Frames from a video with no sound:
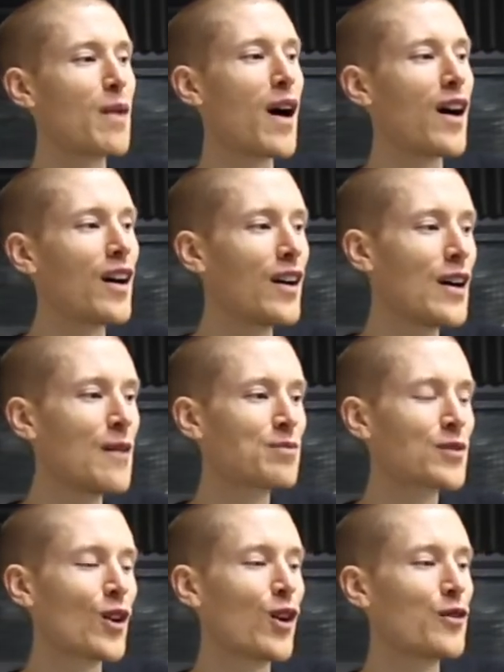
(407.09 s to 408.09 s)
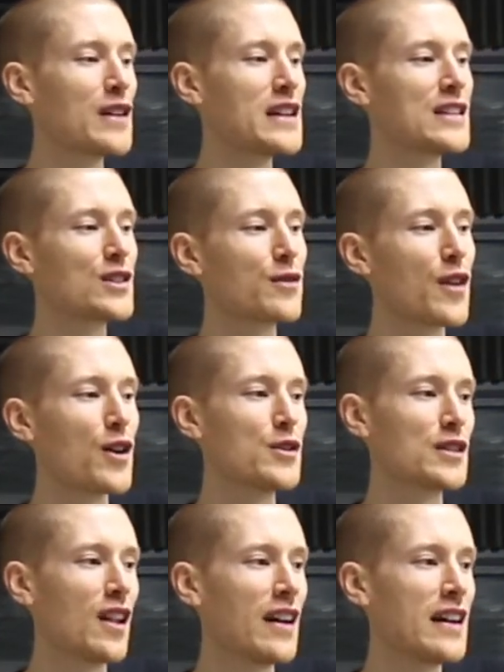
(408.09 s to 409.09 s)
bar of each of
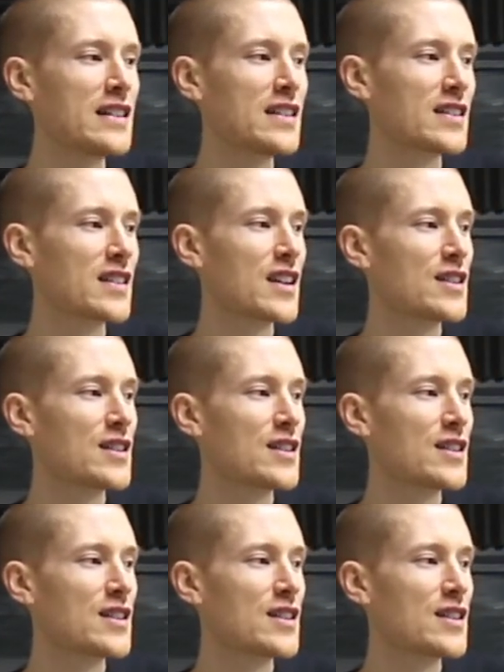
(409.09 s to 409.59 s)
those lines,